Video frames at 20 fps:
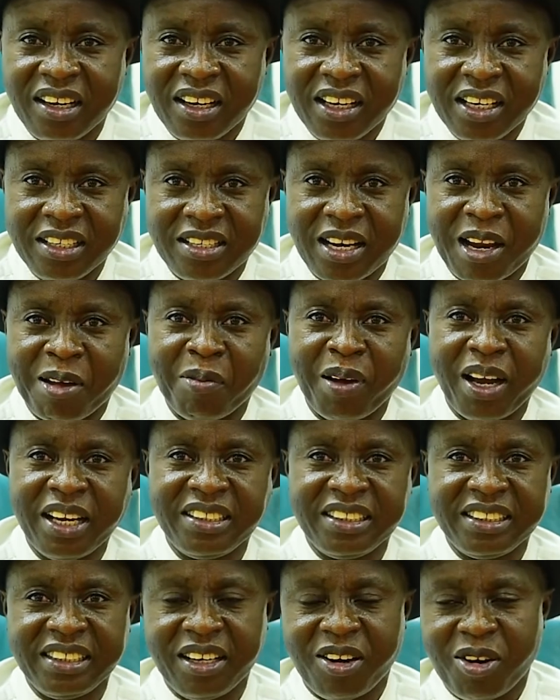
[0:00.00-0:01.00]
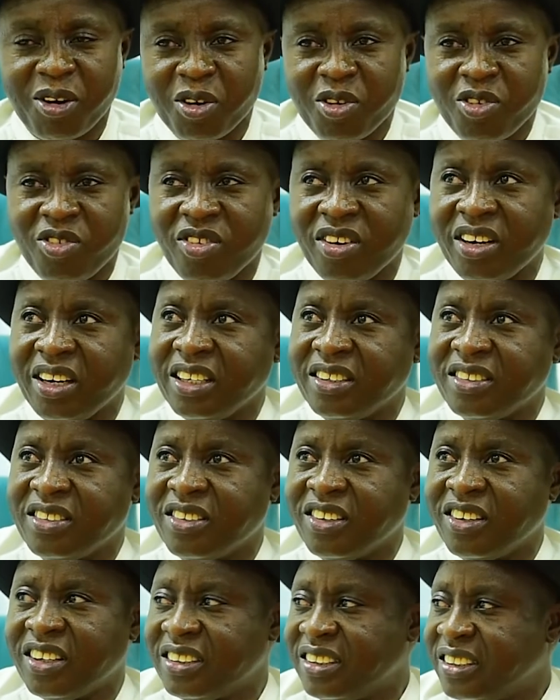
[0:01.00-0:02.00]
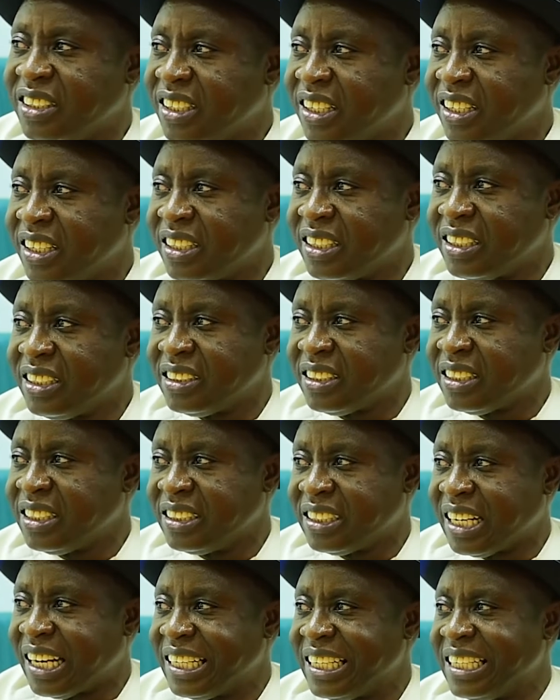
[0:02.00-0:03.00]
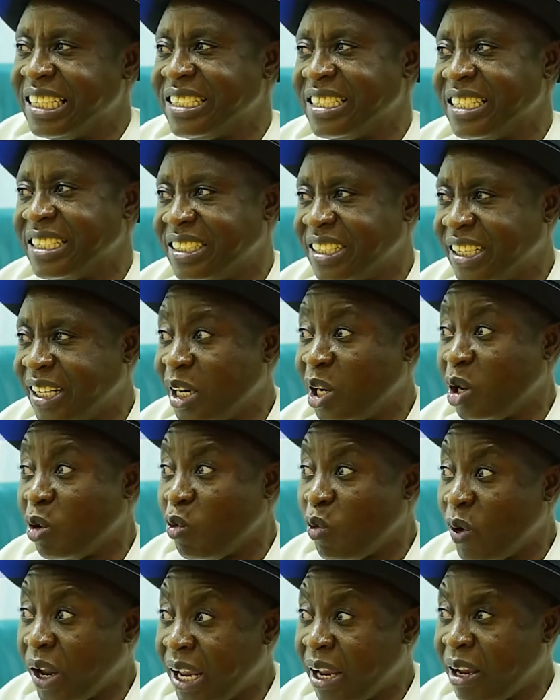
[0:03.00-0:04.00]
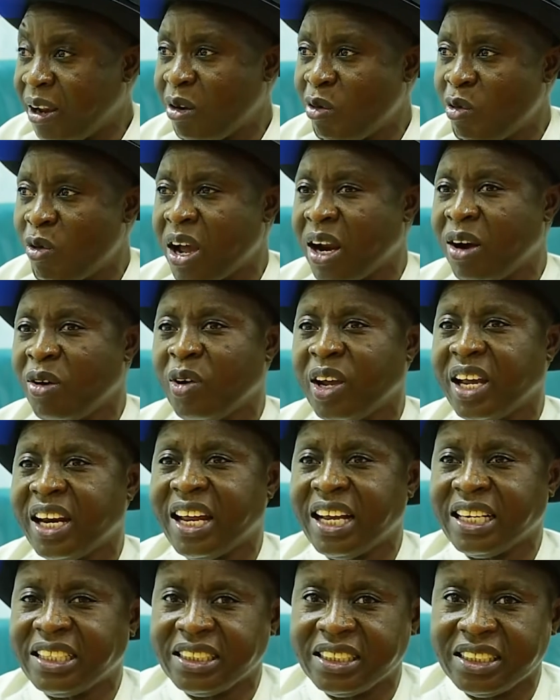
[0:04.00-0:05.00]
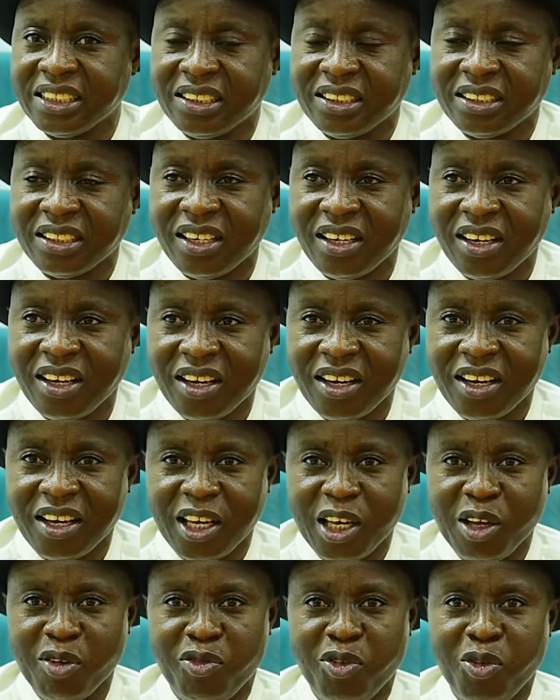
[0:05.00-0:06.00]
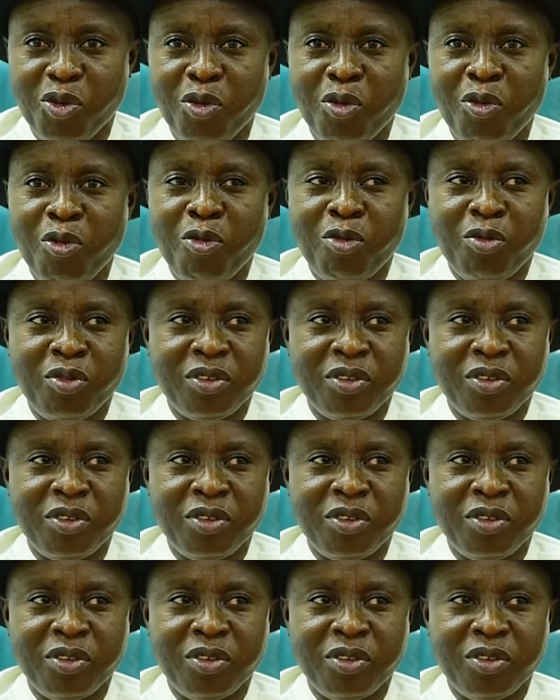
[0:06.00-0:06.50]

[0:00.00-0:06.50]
Islamizing the country is not is an easy thing the way we are looking at it. If you